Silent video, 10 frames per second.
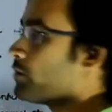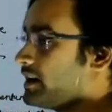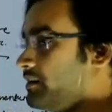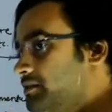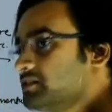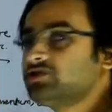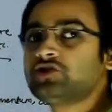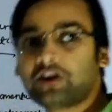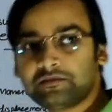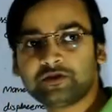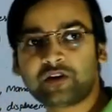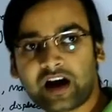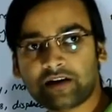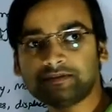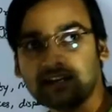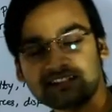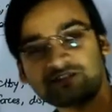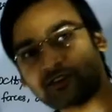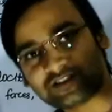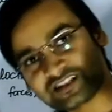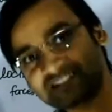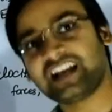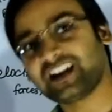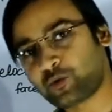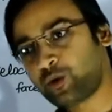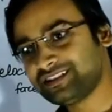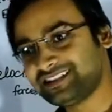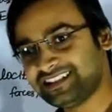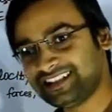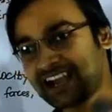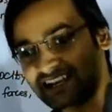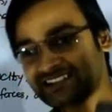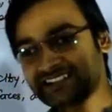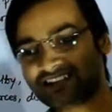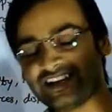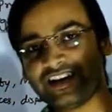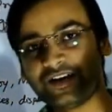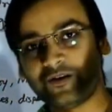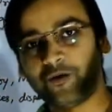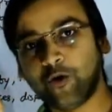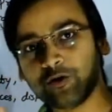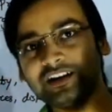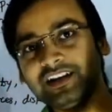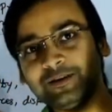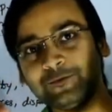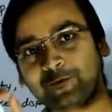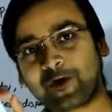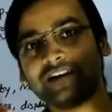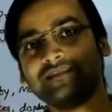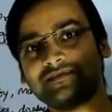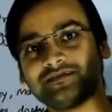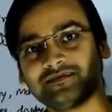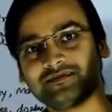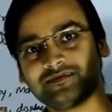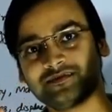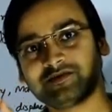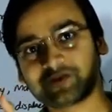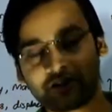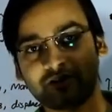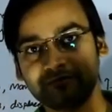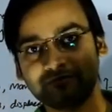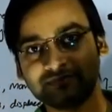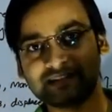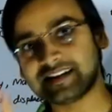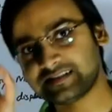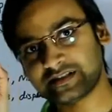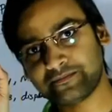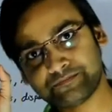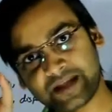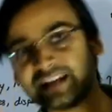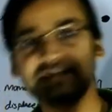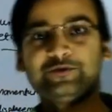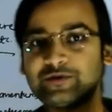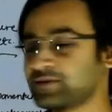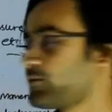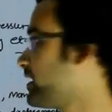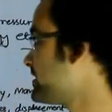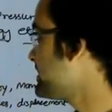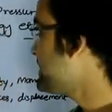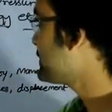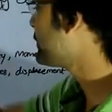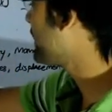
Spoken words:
Whatever the term you have, that is called the scalar quantity. At only one term, that is the magnitude of the quantity, is